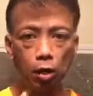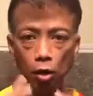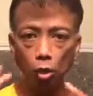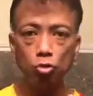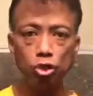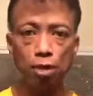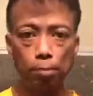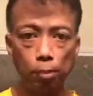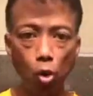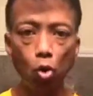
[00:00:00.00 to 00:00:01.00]

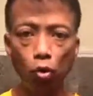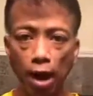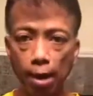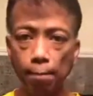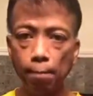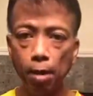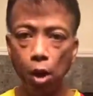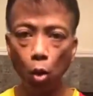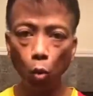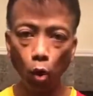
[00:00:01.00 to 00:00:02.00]
coaching program
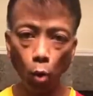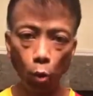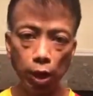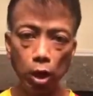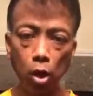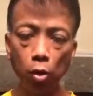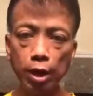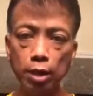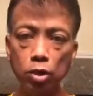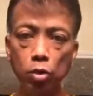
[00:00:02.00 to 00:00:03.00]
where we go
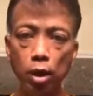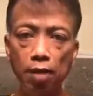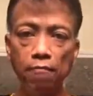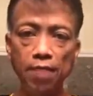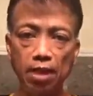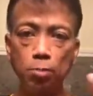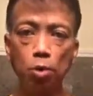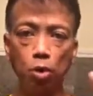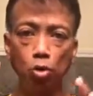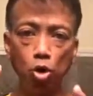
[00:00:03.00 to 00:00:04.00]
into a
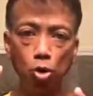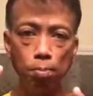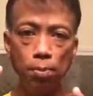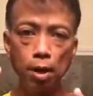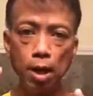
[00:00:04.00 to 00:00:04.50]
Facebook group